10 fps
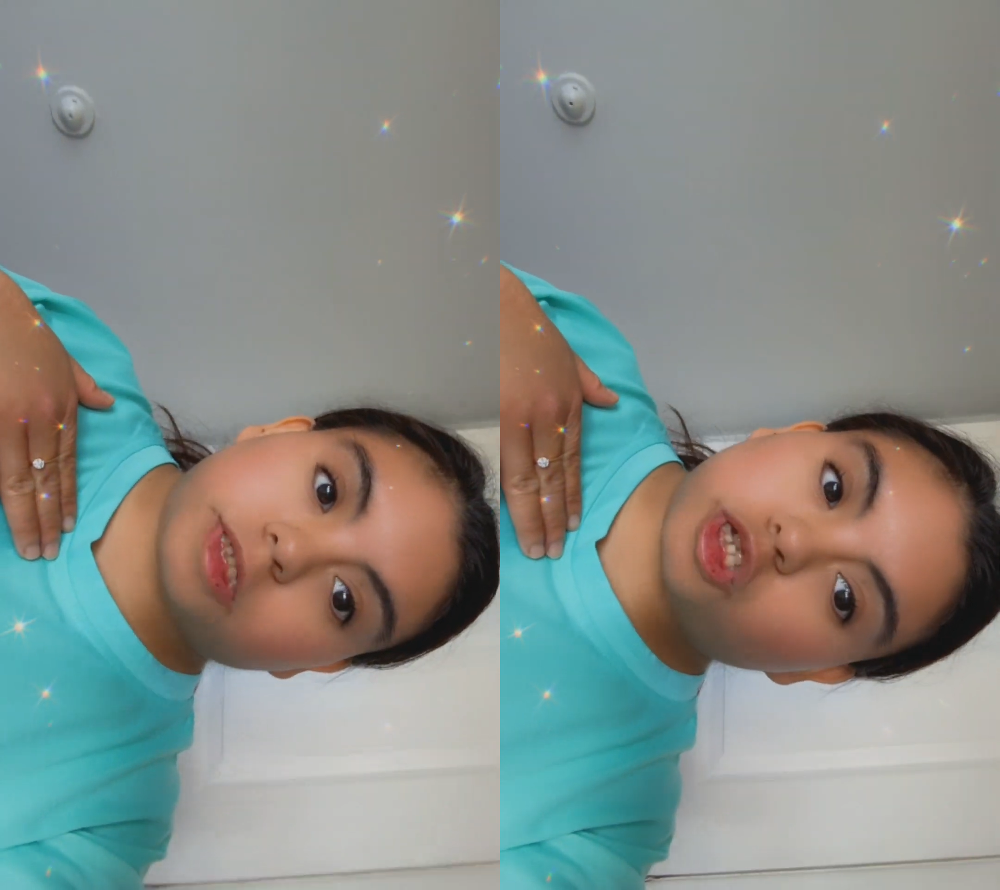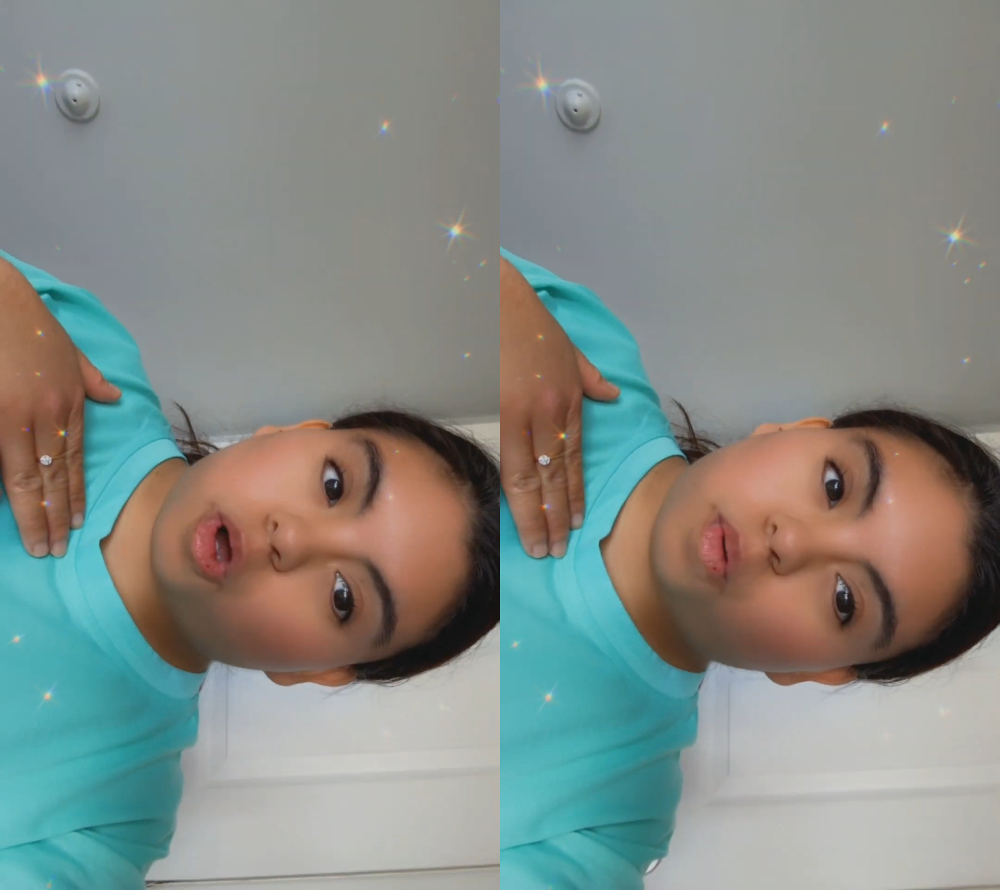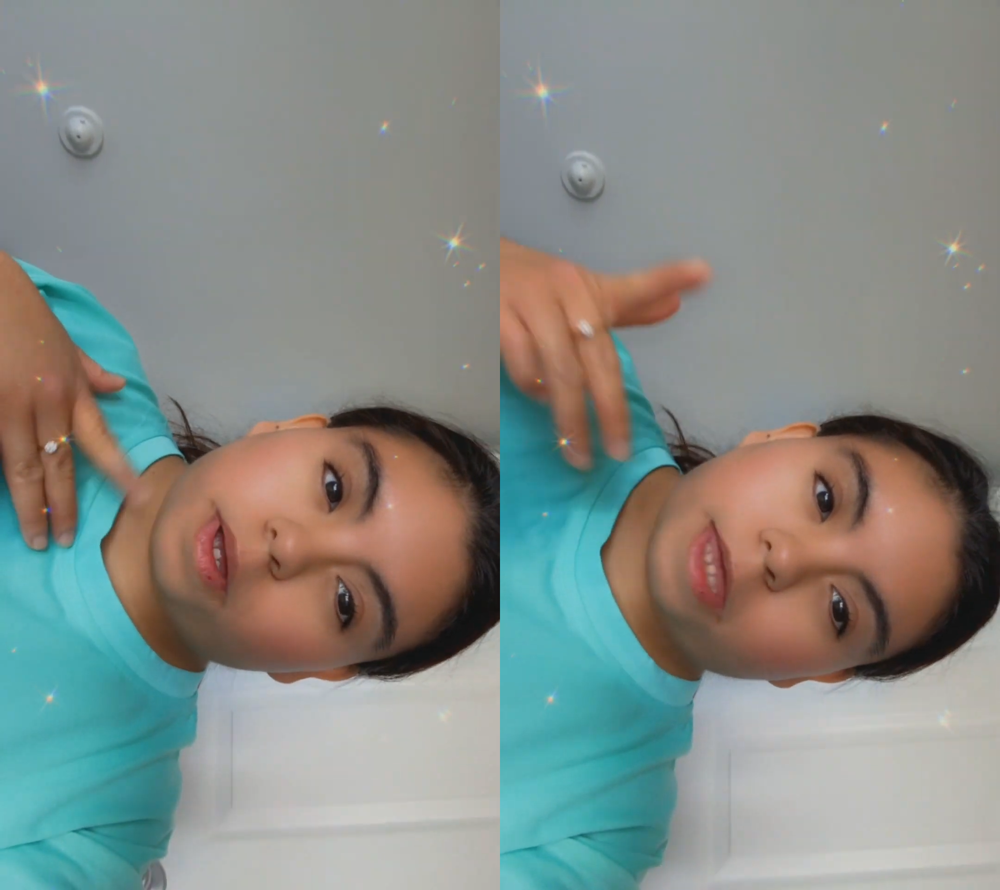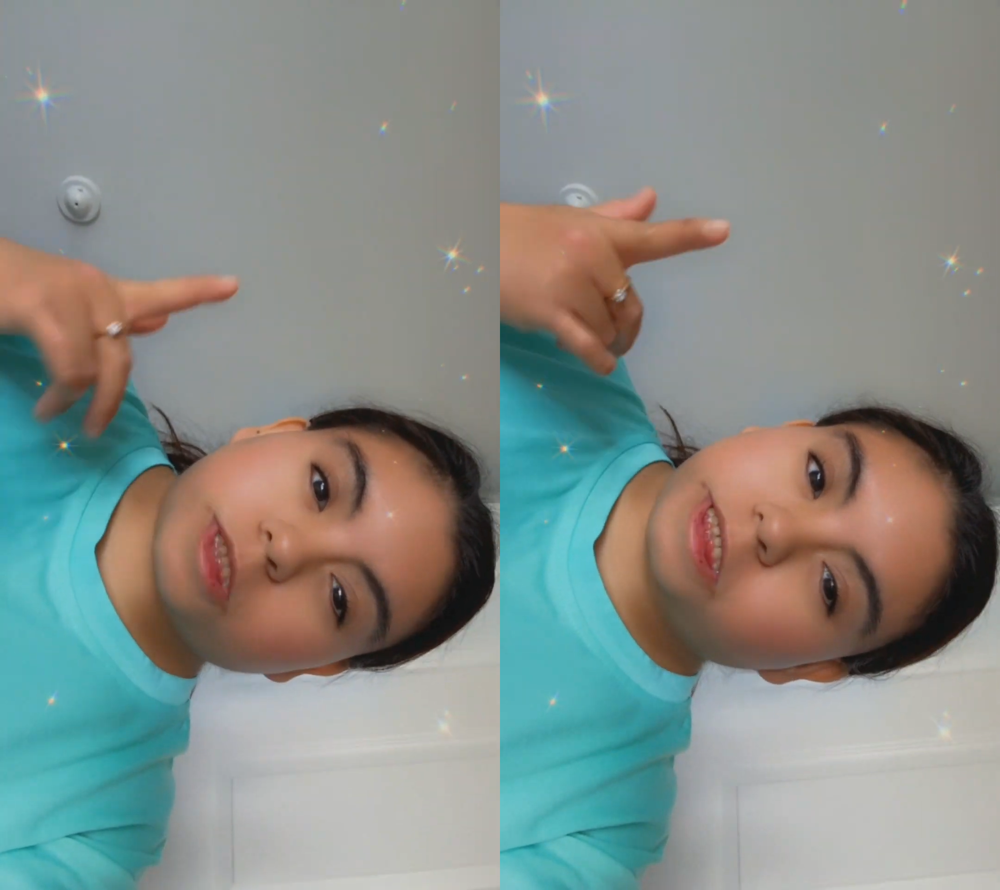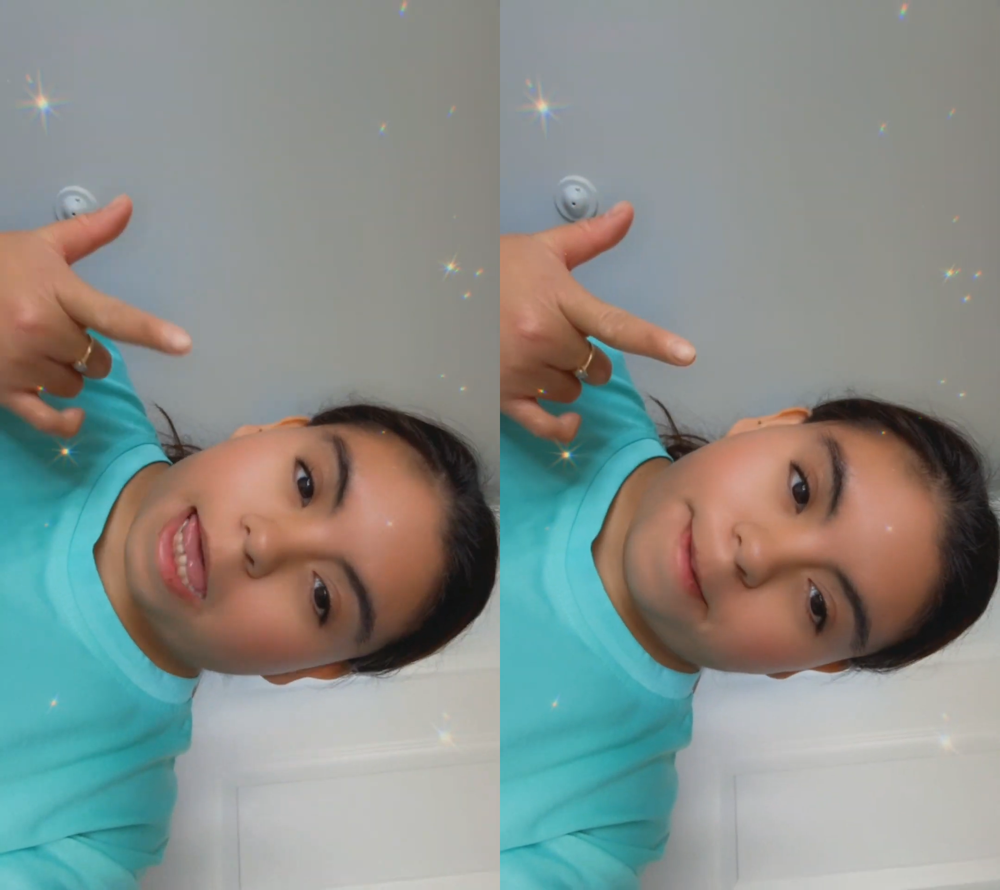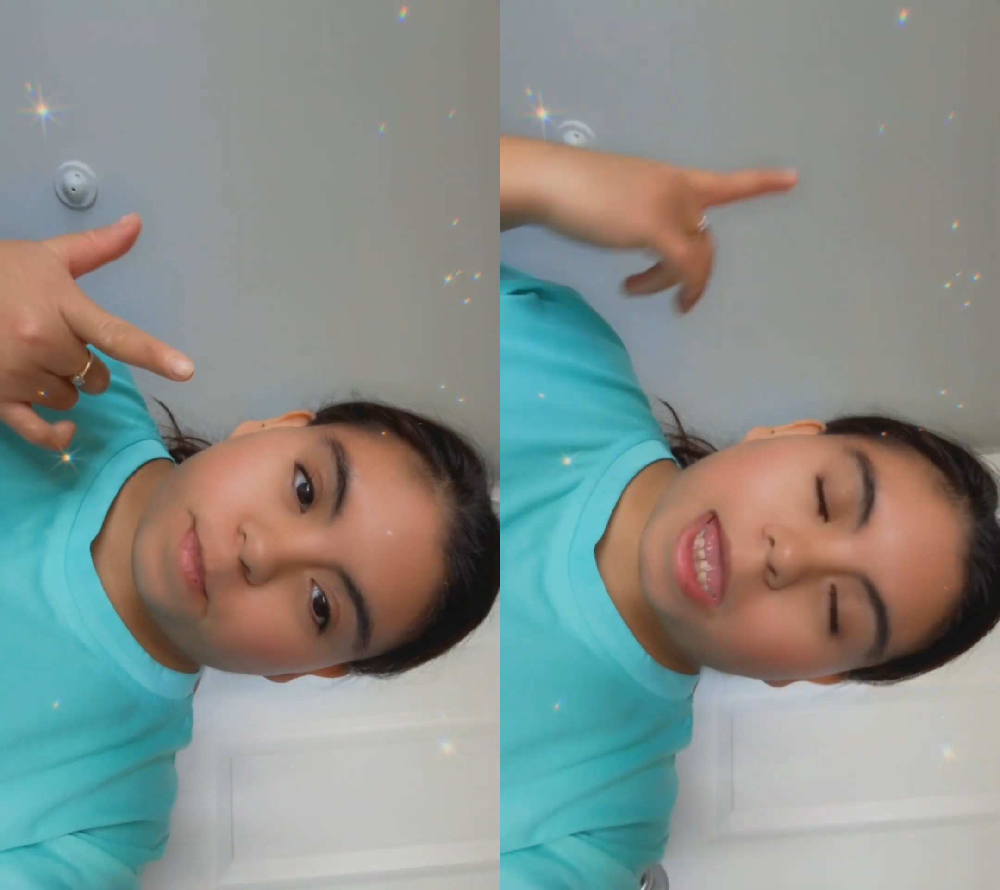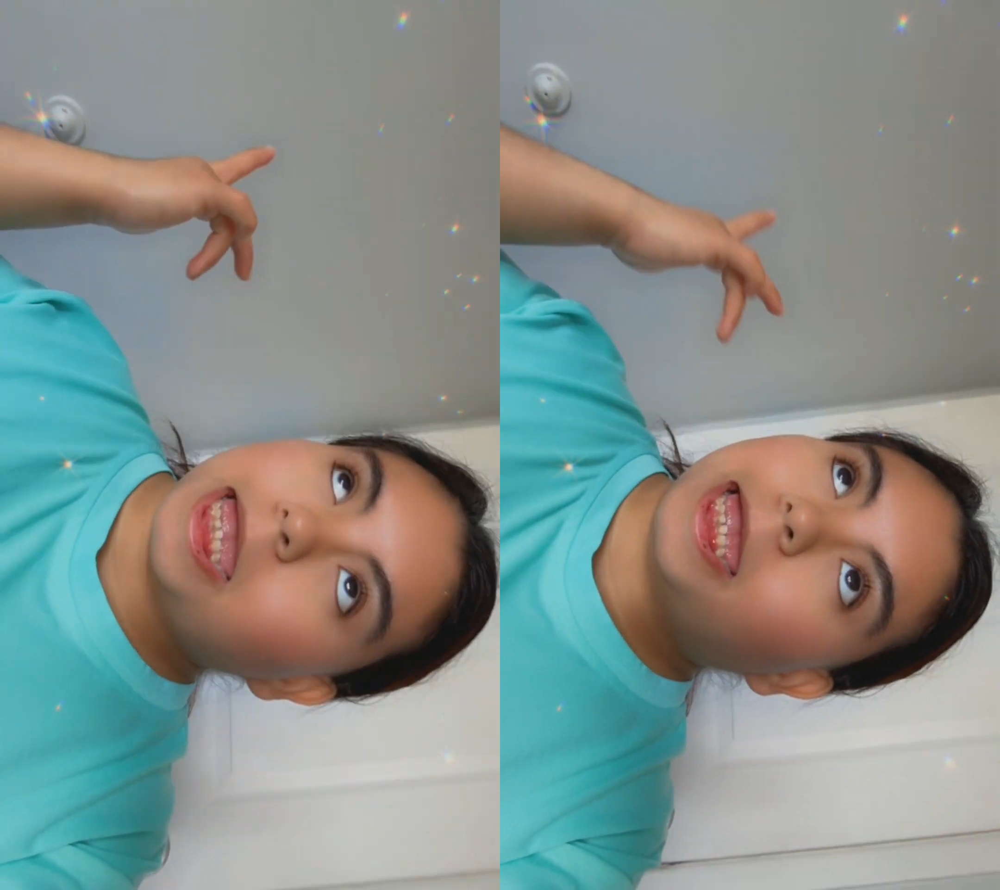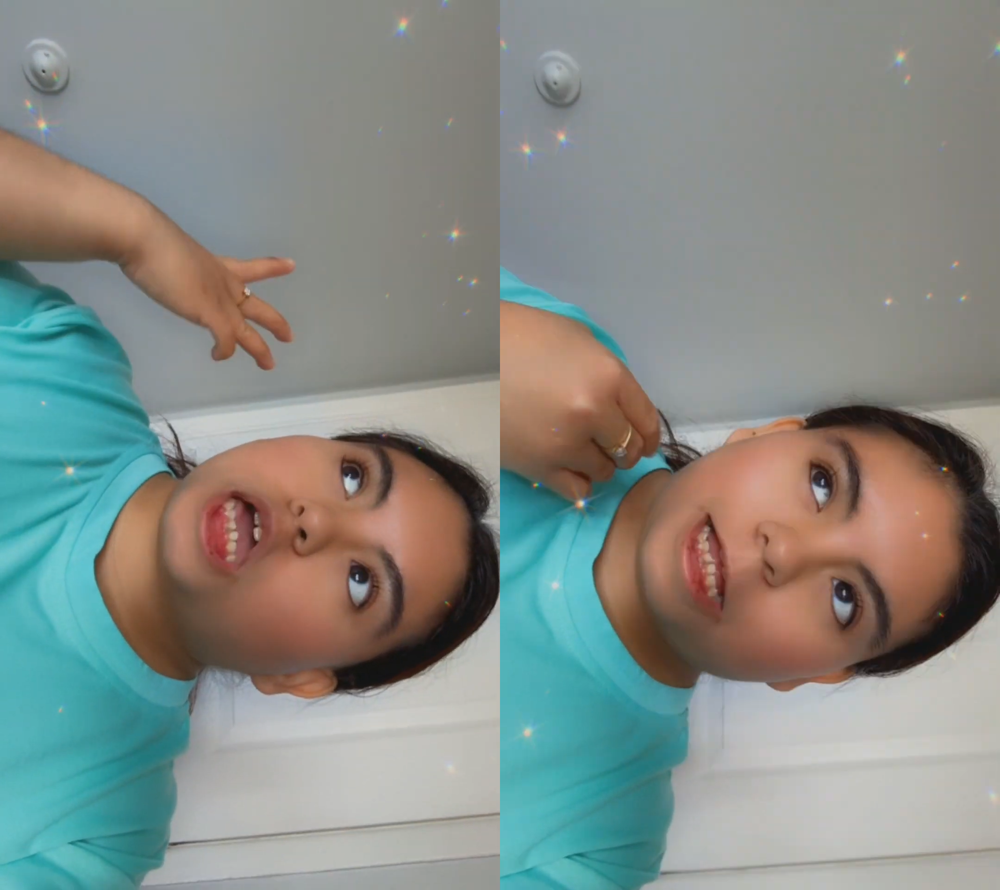So that was that. And